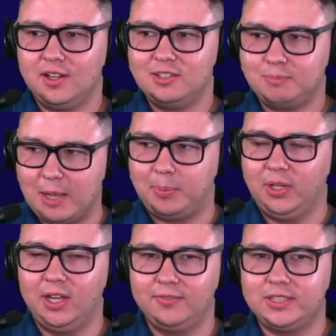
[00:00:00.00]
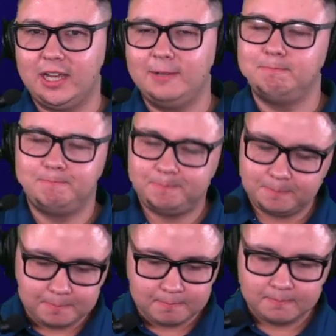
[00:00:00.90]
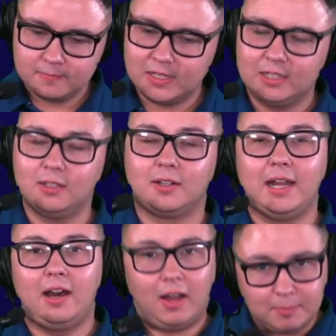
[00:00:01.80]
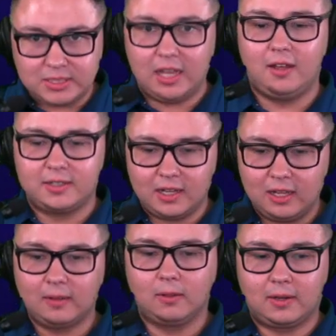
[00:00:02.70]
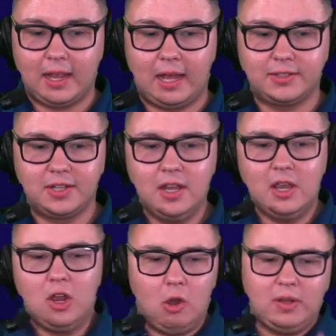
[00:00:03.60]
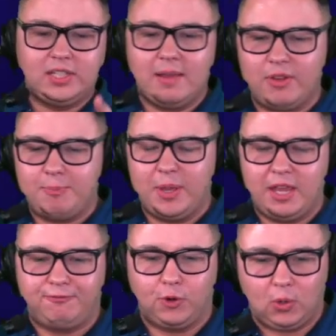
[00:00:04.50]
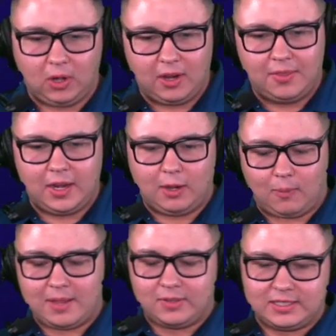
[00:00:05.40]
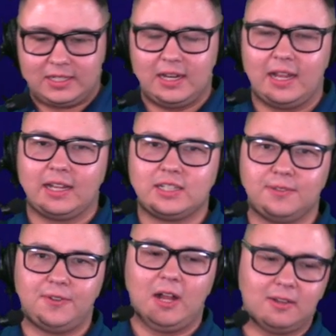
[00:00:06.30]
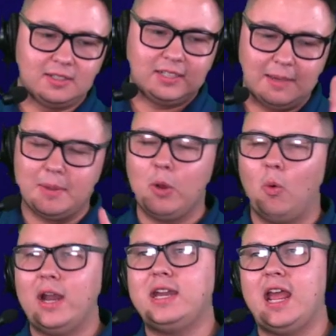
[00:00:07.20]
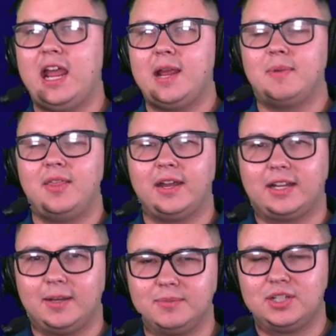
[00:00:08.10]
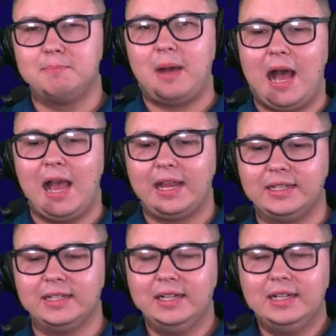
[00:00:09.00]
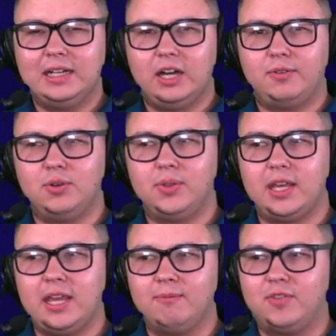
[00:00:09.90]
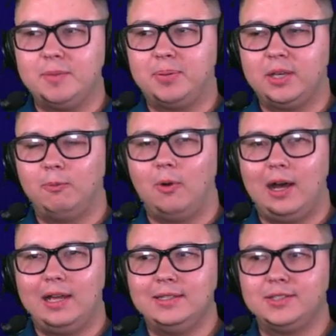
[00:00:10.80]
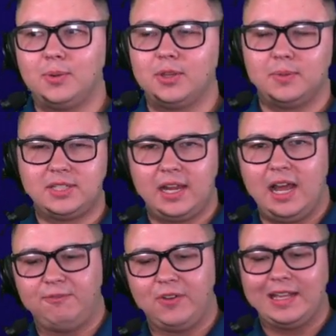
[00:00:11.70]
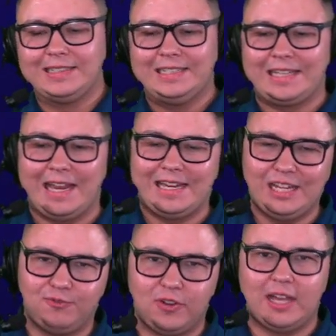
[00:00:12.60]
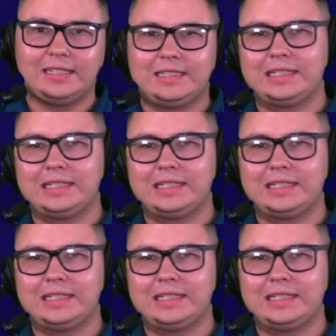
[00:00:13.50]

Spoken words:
by playoff time, look out. I'm telling you, look out. Who is the MVP for the Ravens today against the Falcons? Give me one name that comes to mind of who the MVP was, whether it was on offense, on defense,